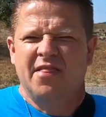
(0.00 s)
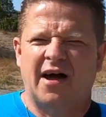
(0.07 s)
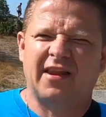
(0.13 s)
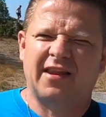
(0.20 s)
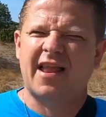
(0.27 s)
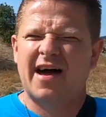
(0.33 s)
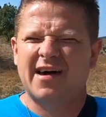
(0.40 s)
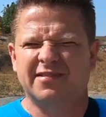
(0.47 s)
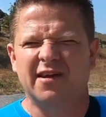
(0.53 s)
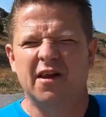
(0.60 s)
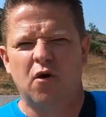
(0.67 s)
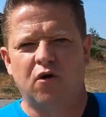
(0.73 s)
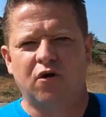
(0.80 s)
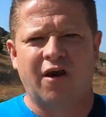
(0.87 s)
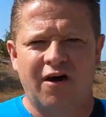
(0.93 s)
that last
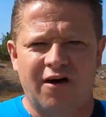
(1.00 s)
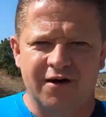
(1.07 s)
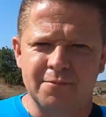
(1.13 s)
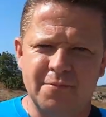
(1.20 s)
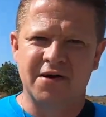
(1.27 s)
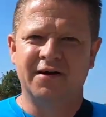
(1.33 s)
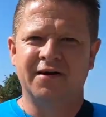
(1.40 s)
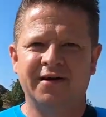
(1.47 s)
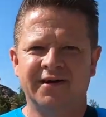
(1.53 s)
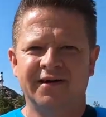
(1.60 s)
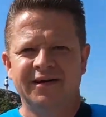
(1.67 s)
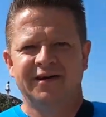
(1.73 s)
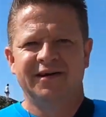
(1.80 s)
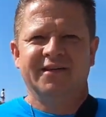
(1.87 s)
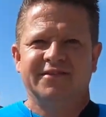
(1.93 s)
little climb
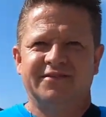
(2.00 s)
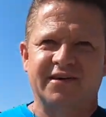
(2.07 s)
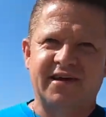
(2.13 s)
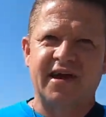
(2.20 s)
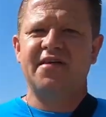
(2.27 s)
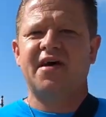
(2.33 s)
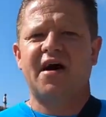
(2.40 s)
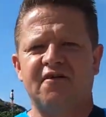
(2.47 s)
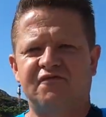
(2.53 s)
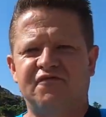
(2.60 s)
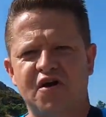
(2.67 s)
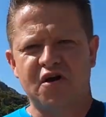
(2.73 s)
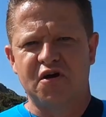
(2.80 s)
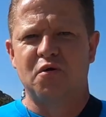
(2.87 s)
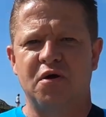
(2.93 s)
to get that
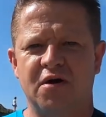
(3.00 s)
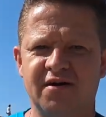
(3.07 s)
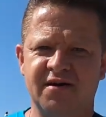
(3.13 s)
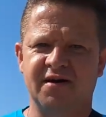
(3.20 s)
view